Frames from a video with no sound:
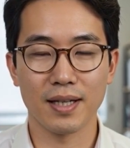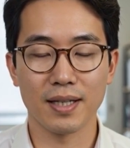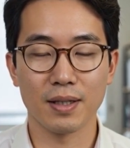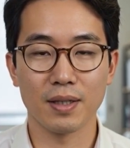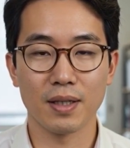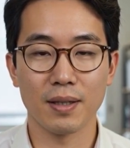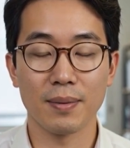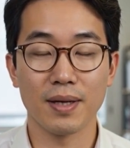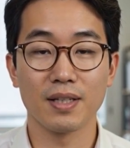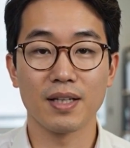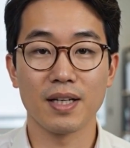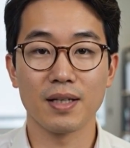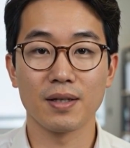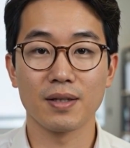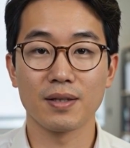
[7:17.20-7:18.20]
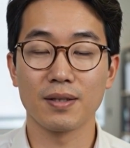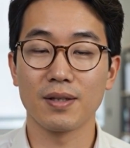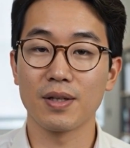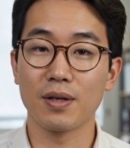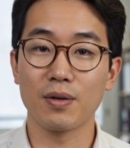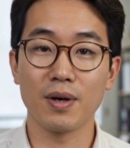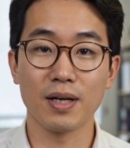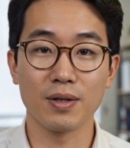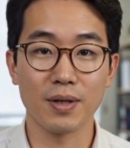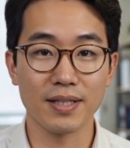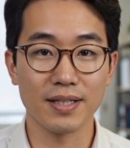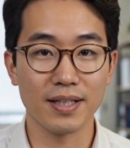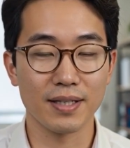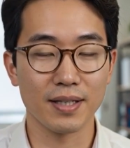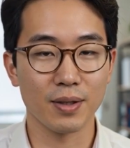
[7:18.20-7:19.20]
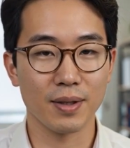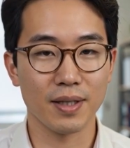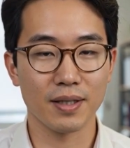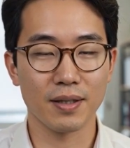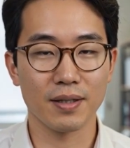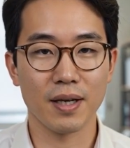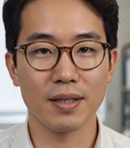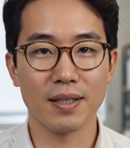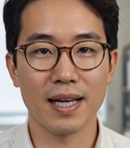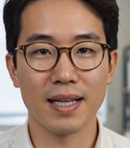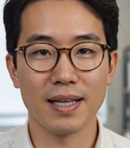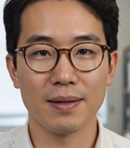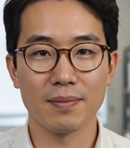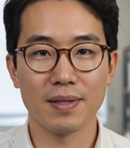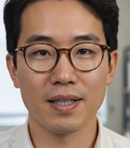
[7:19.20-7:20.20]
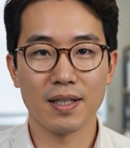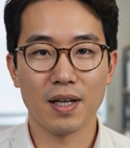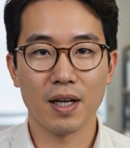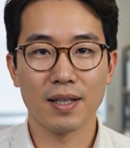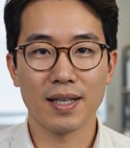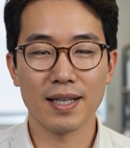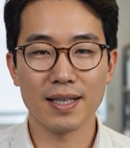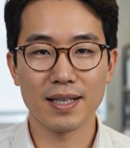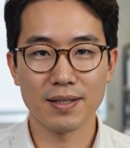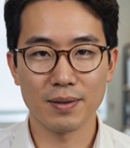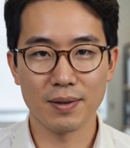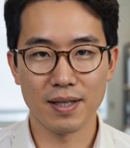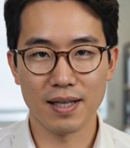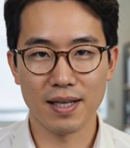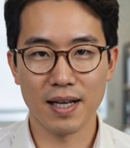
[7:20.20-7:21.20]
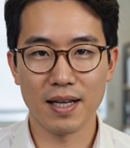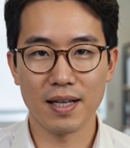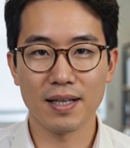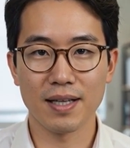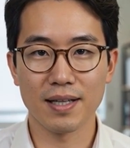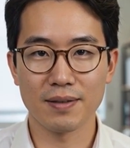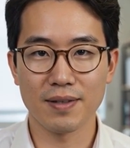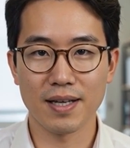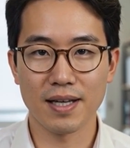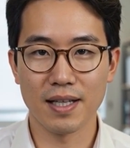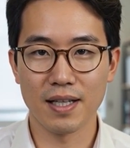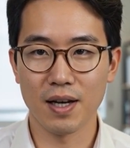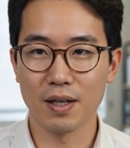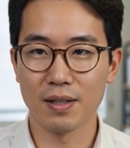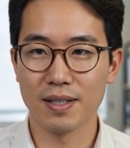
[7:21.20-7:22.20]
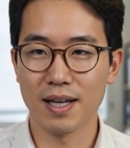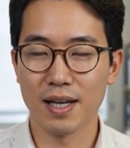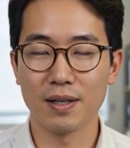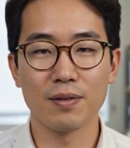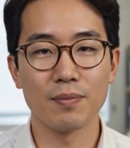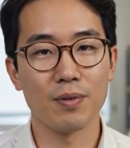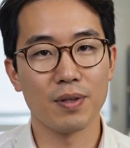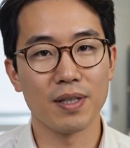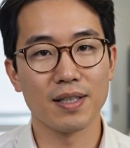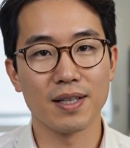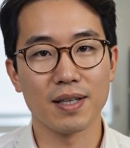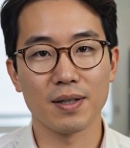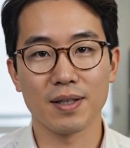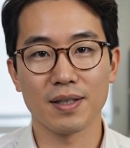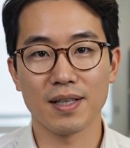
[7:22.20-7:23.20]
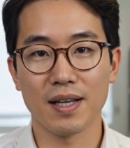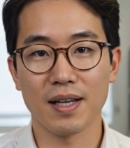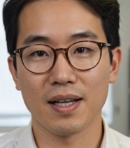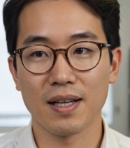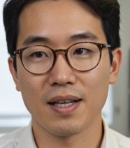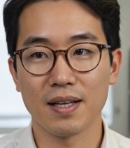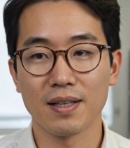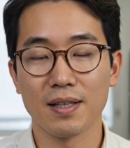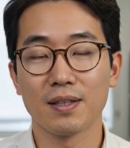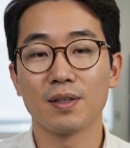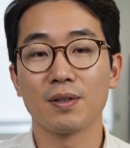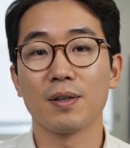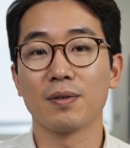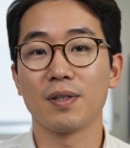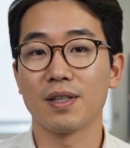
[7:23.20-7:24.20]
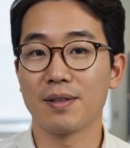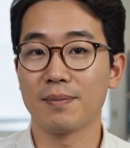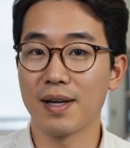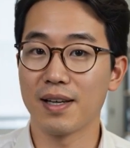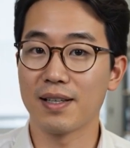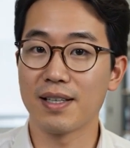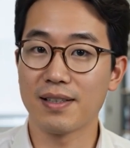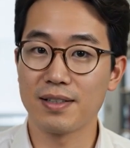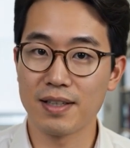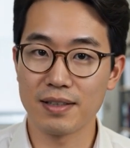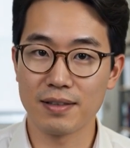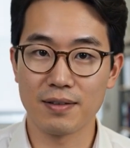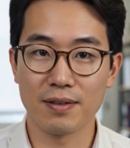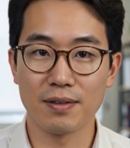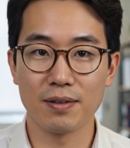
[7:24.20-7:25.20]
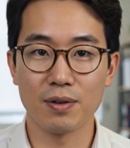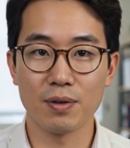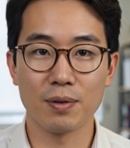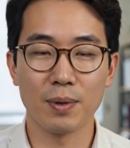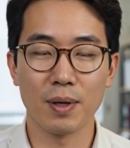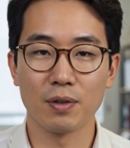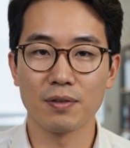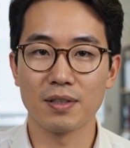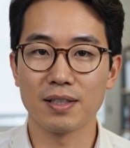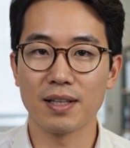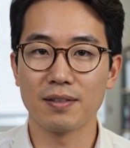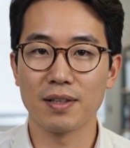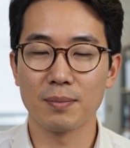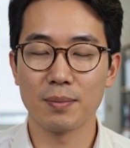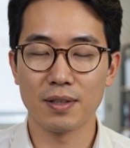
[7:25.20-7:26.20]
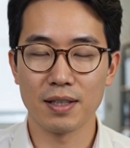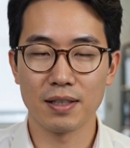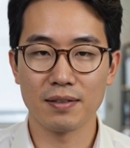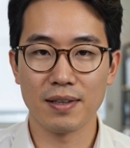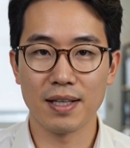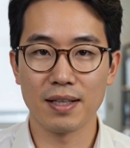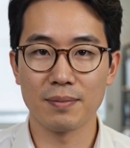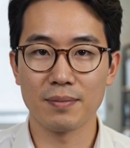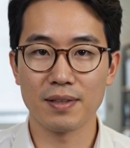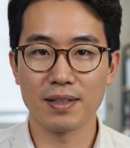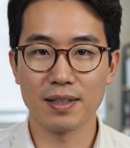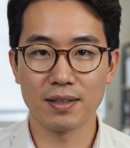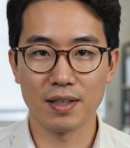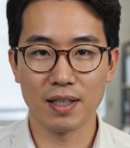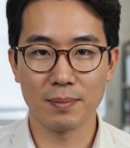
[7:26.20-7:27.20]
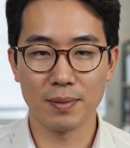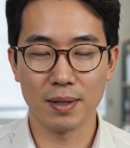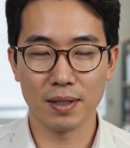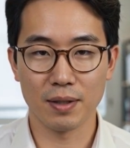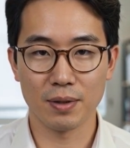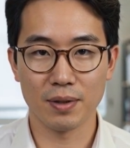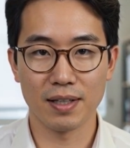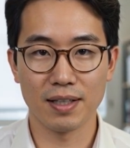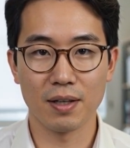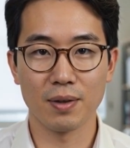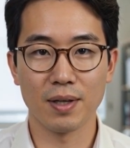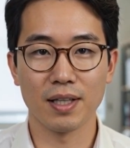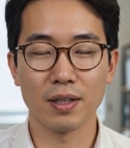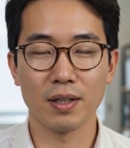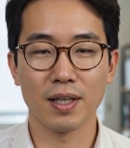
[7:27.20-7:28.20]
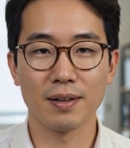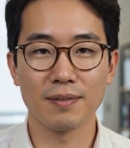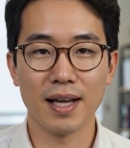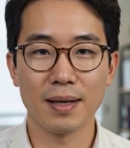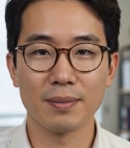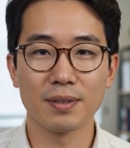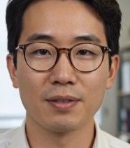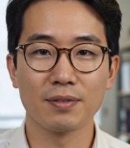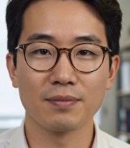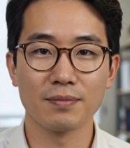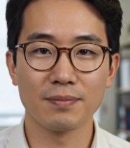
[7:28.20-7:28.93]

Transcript: including mesh shaders, ray tracing acceleration on AMD RDNA 3 and NVIDIA RTX 40 series, and descriptor heap aliasing used by over 70% of games and GPU accelerated creative apps.